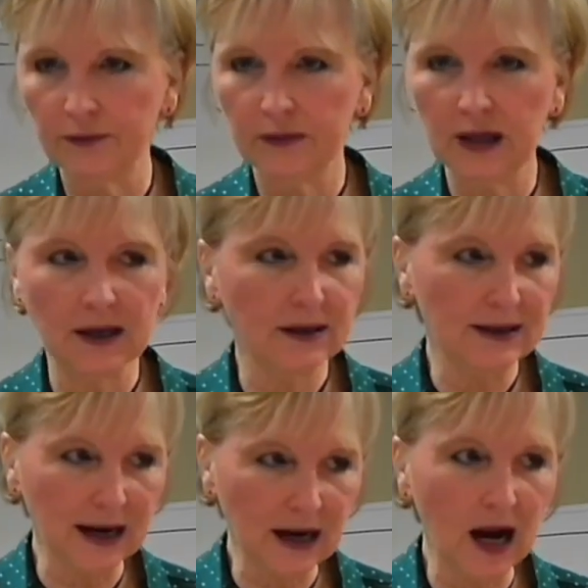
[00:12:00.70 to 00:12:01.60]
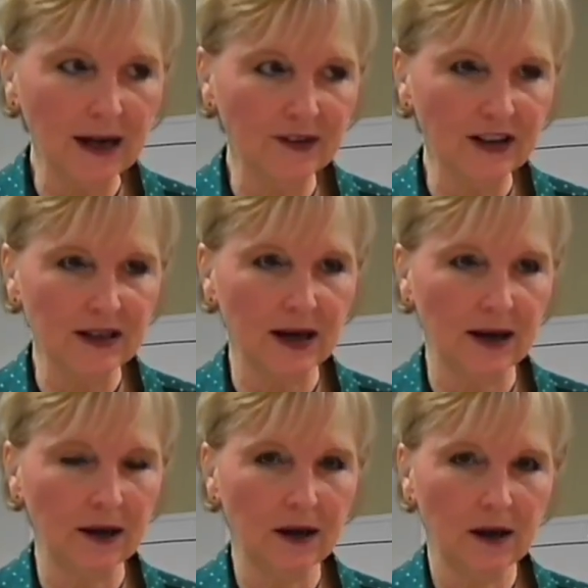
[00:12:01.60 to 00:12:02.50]
That kind of is
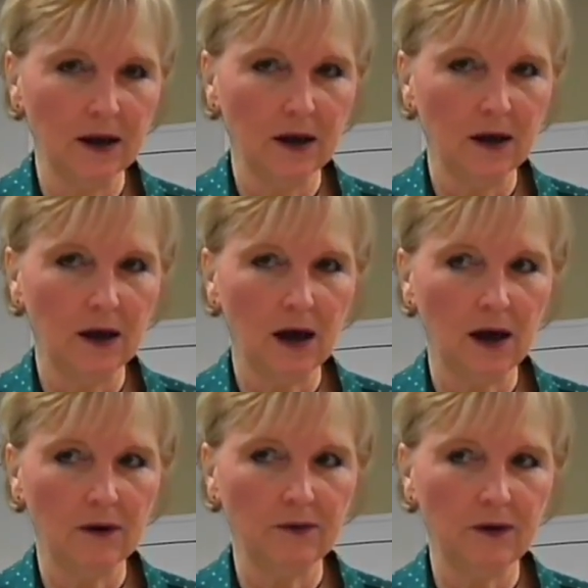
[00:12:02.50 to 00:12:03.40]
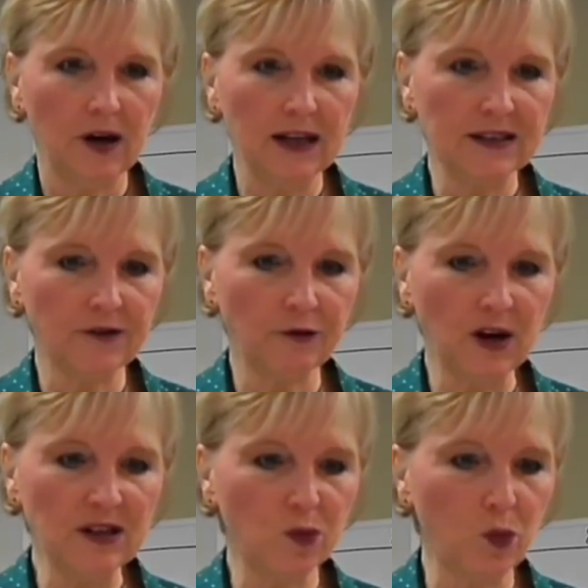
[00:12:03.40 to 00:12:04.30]
it's a
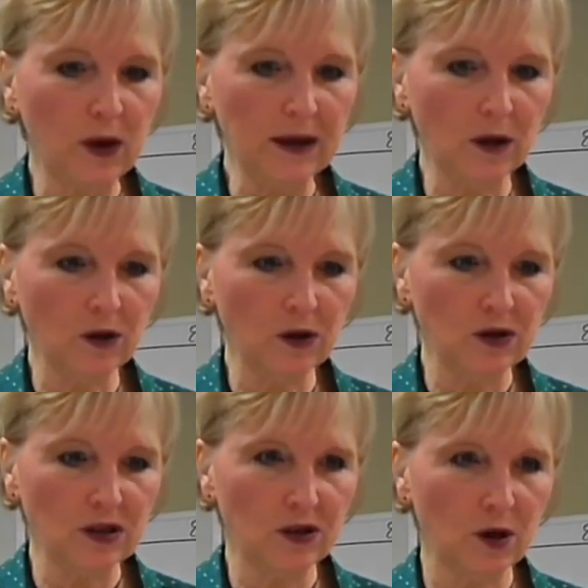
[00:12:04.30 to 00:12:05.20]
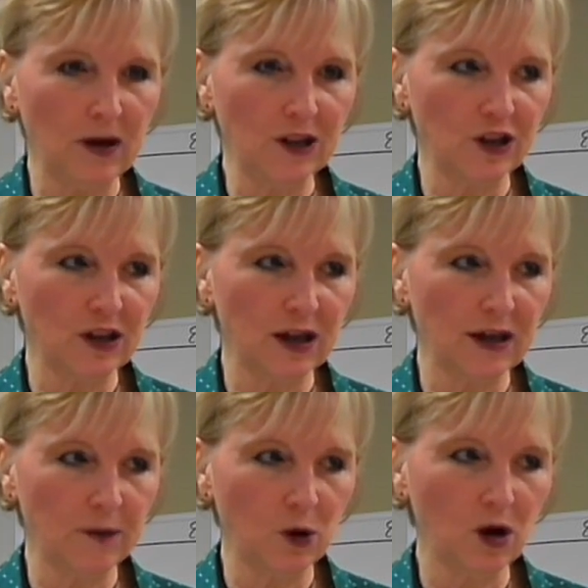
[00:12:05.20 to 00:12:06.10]
phrase. We don't use it so much
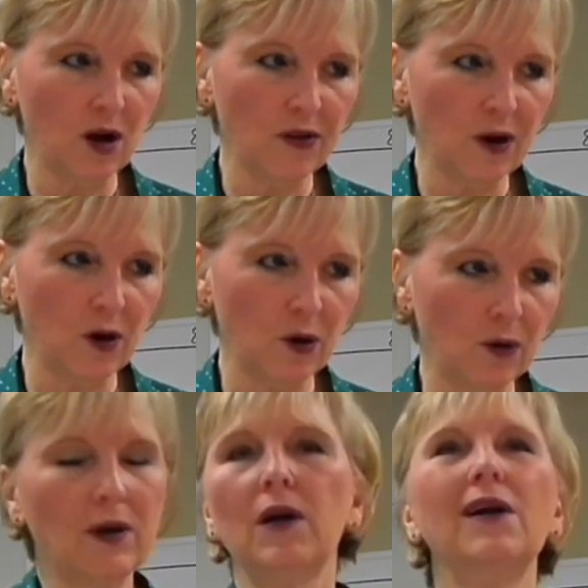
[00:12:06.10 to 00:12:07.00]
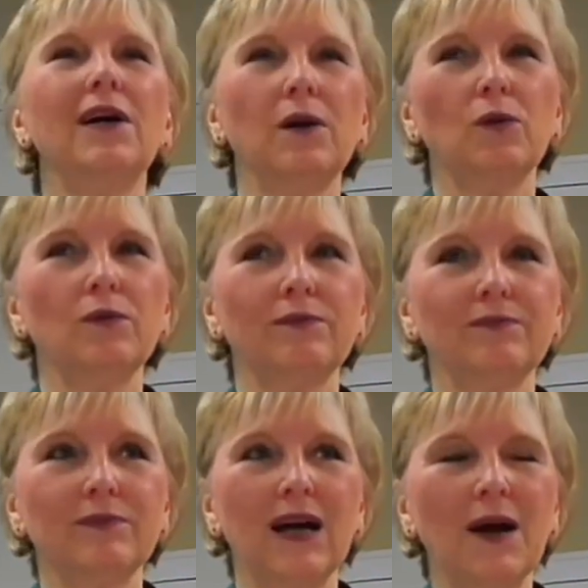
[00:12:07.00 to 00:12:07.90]
anymore, although,
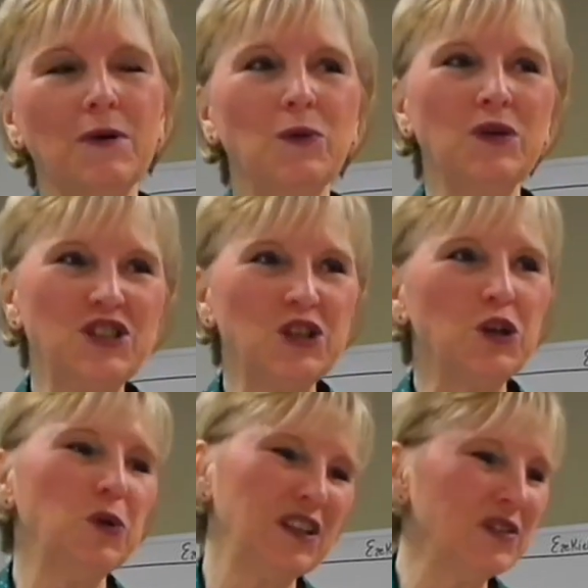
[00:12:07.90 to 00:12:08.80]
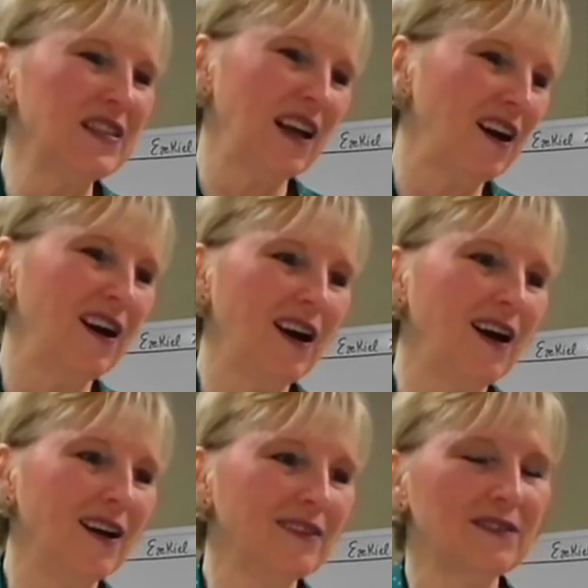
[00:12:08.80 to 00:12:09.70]
I mean, we do say
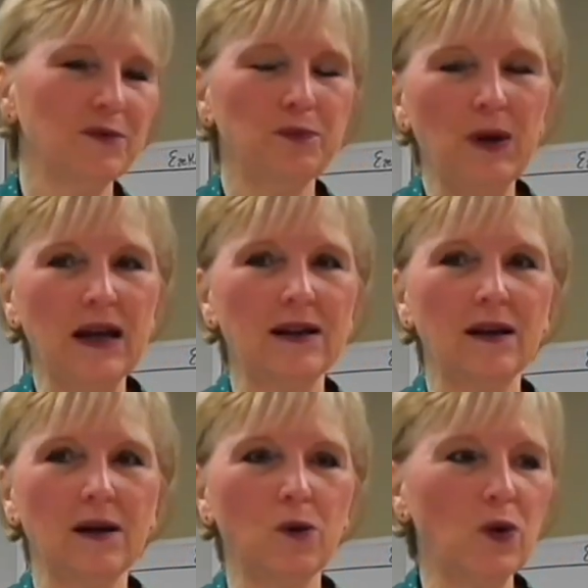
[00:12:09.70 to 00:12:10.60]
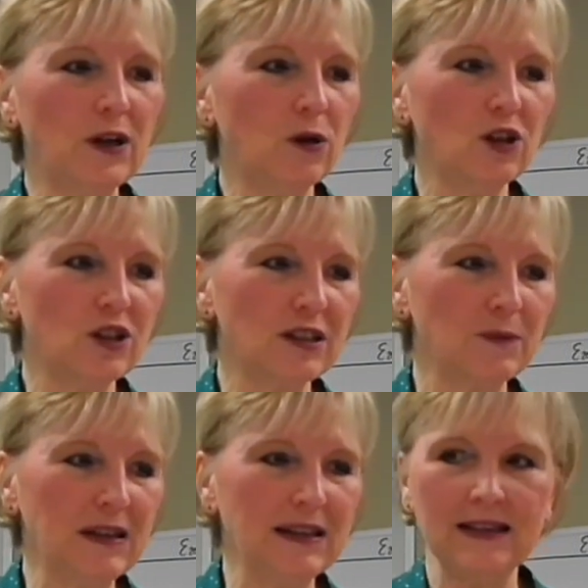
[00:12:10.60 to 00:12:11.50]
aha, but we don't usually
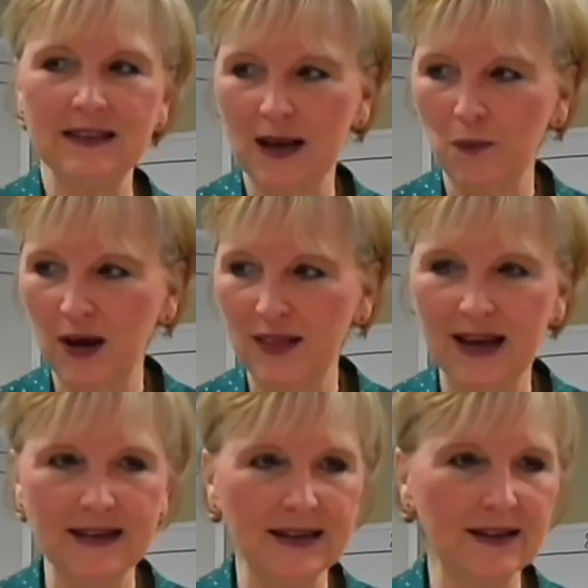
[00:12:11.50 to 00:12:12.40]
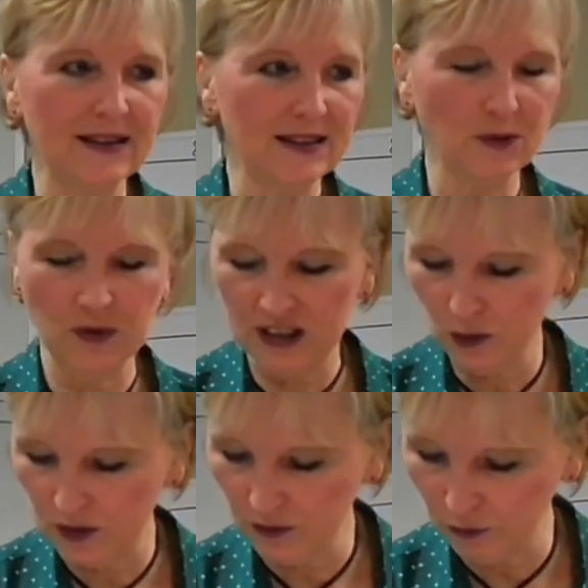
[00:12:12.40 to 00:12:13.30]
mean it in the same way they did. This
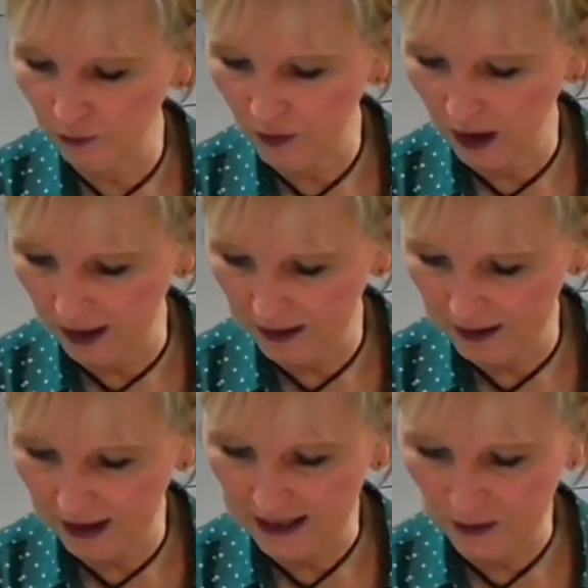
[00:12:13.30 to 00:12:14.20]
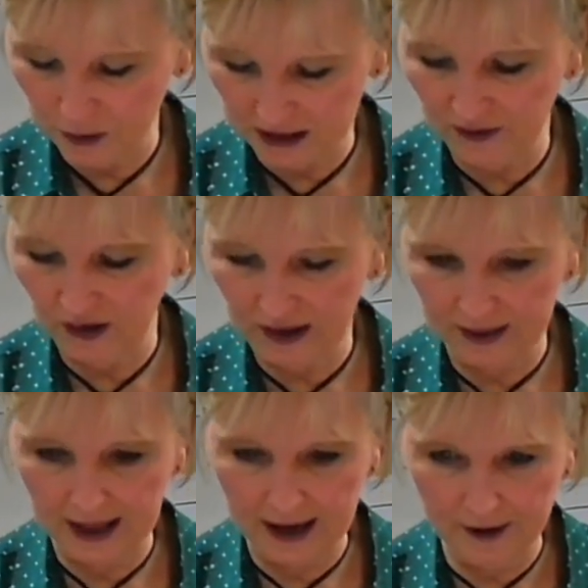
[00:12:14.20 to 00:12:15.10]
was a specific
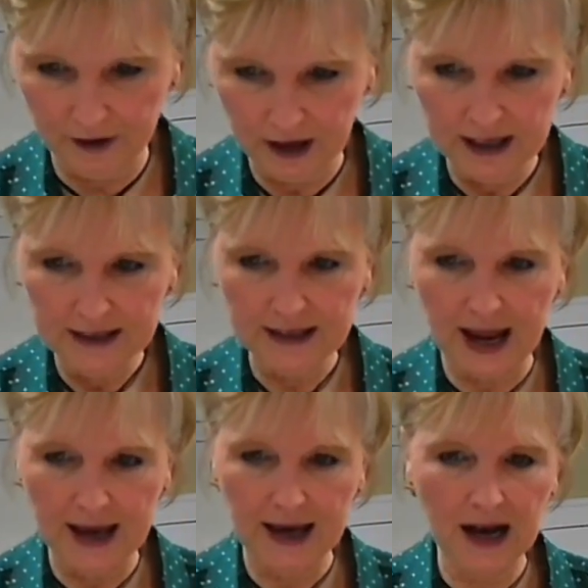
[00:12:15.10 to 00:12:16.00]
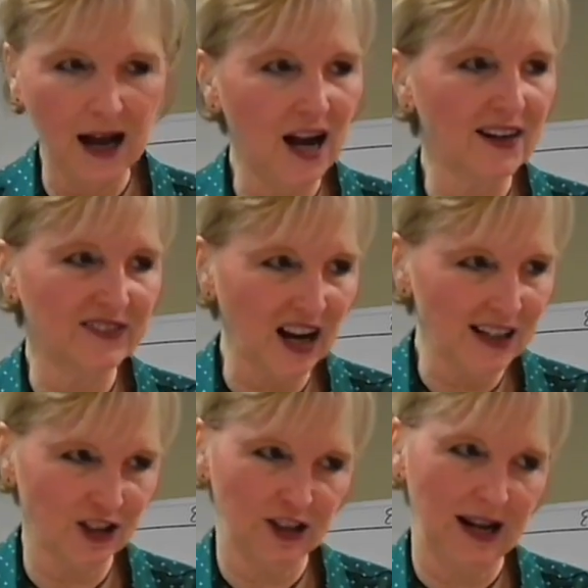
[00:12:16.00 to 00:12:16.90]
thing of saying, aha, I've
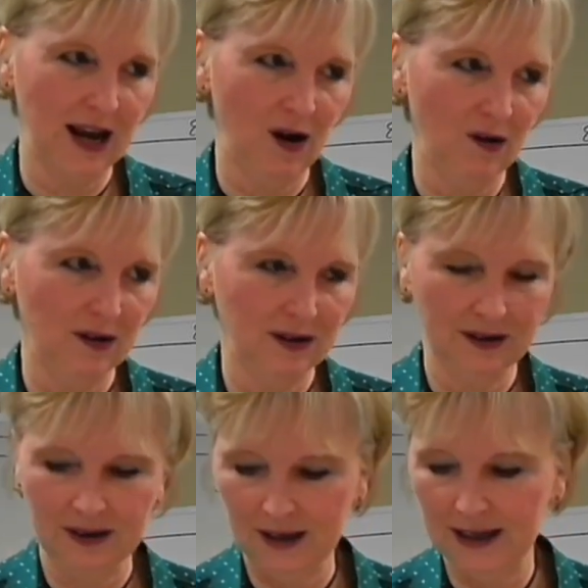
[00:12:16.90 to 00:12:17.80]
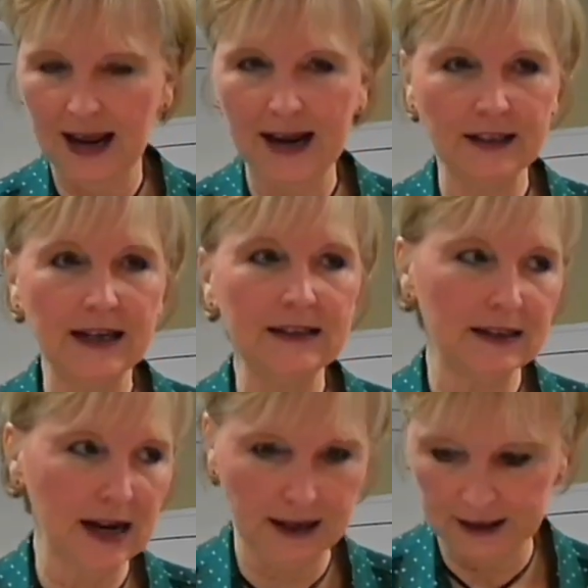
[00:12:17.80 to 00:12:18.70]
got you now, and in a
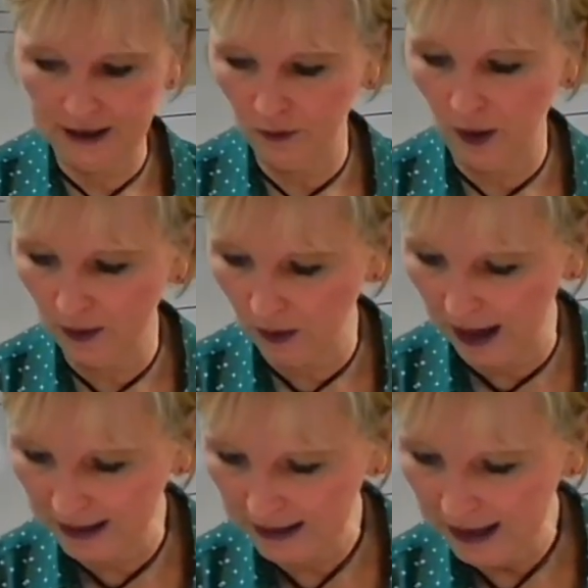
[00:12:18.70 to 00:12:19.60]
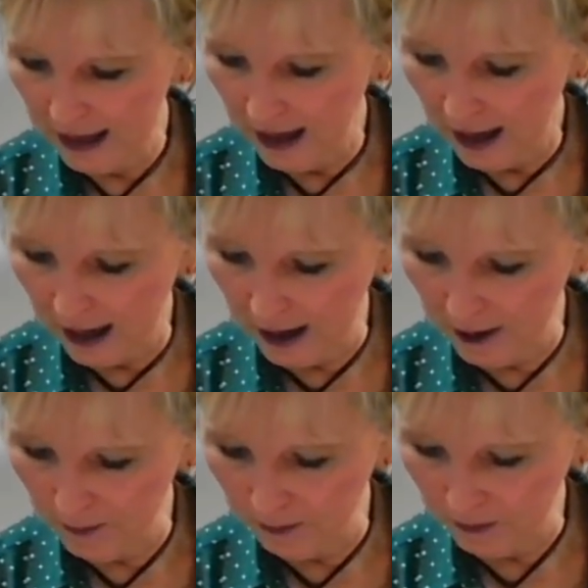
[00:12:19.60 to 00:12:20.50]
negative way, right?
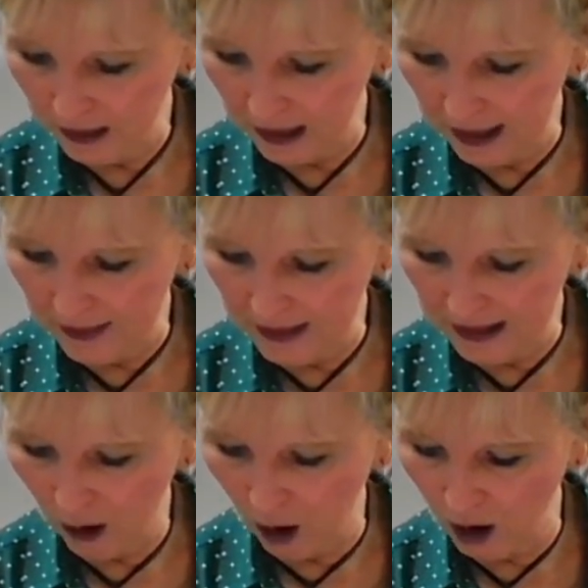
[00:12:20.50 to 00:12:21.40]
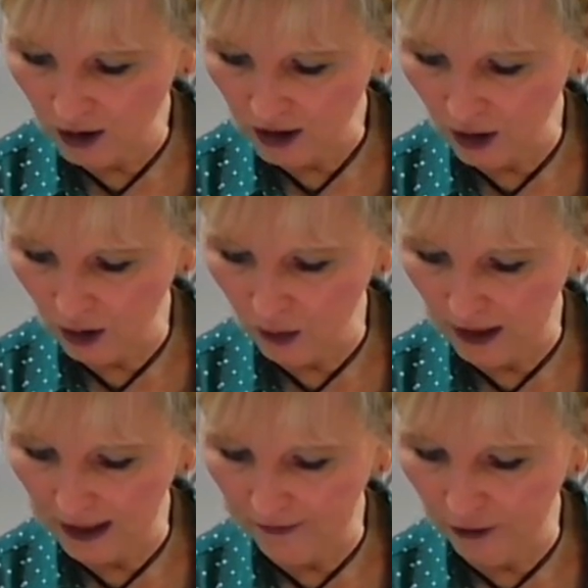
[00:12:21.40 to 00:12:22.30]
And then also
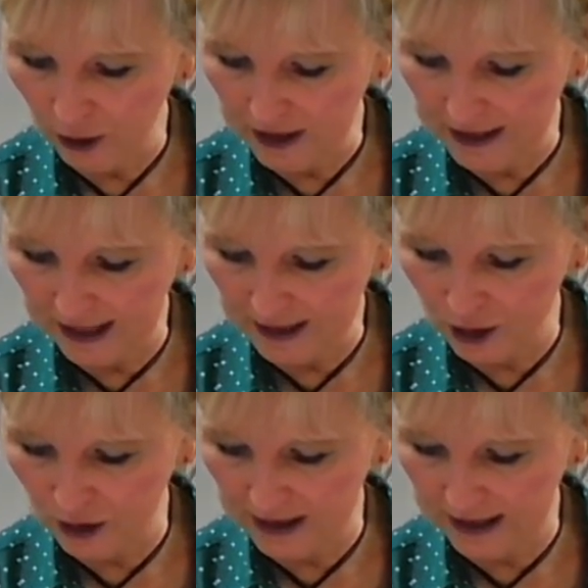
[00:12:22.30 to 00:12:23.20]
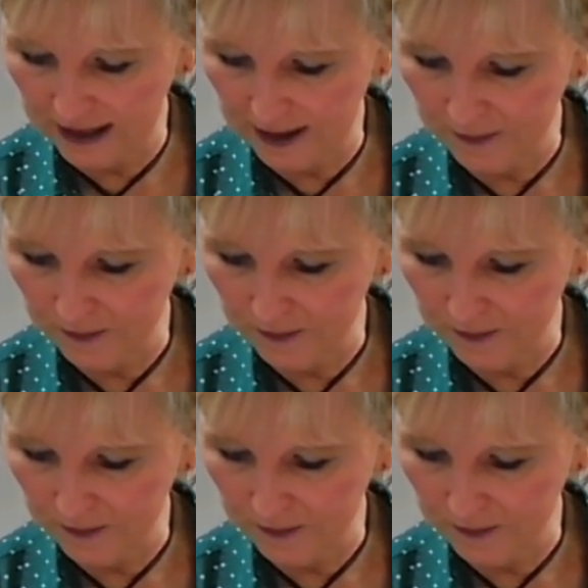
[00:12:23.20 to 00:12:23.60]
in verse 6, you see it?